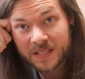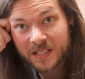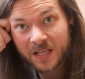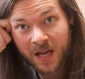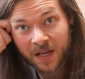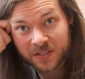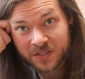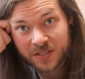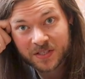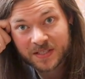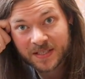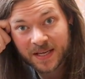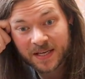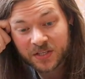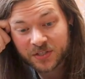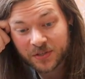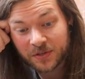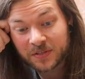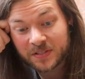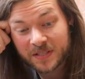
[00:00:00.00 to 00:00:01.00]
these gacha
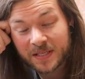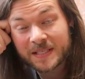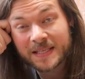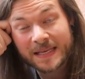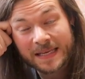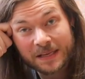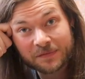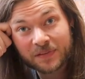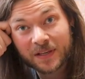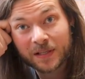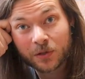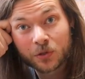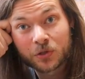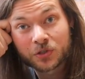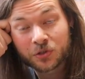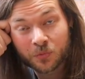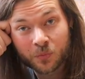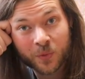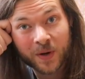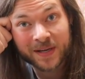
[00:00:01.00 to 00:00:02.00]
stations, this
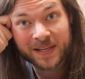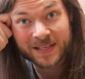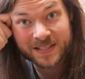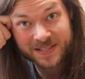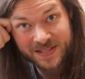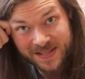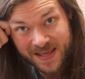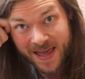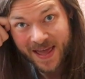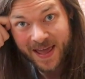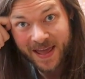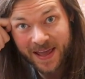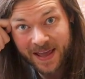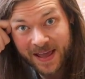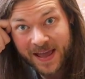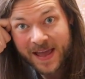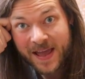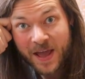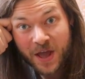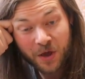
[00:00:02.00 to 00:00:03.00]
Eeveelution one is there.
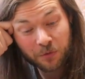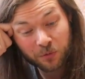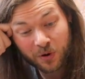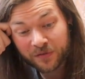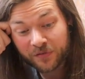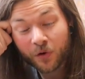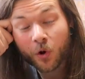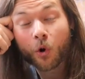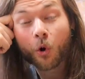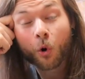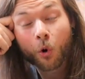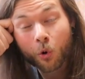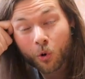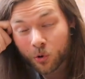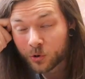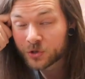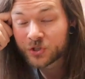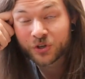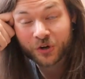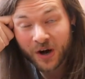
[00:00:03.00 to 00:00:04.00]
We've
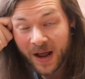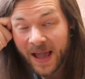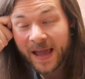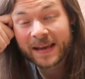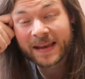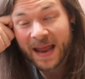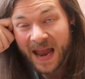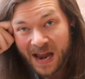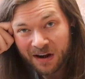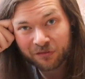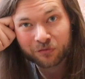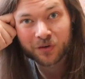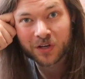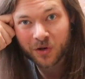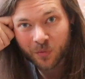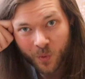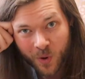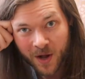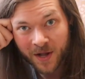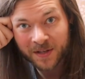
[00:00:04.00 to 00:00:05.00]
all tried every
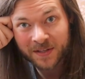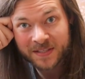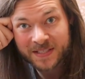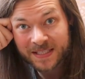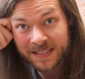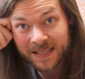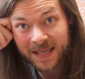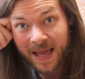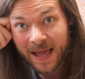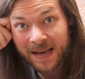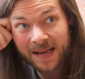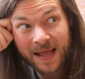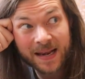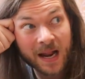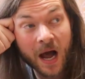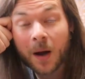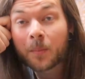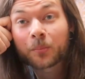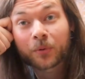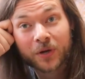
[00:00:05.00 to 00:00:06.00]
one to get an
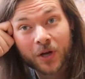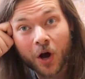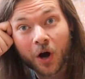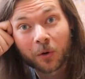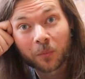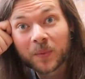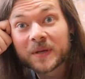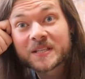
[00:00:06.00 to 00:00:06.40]
Umbreon.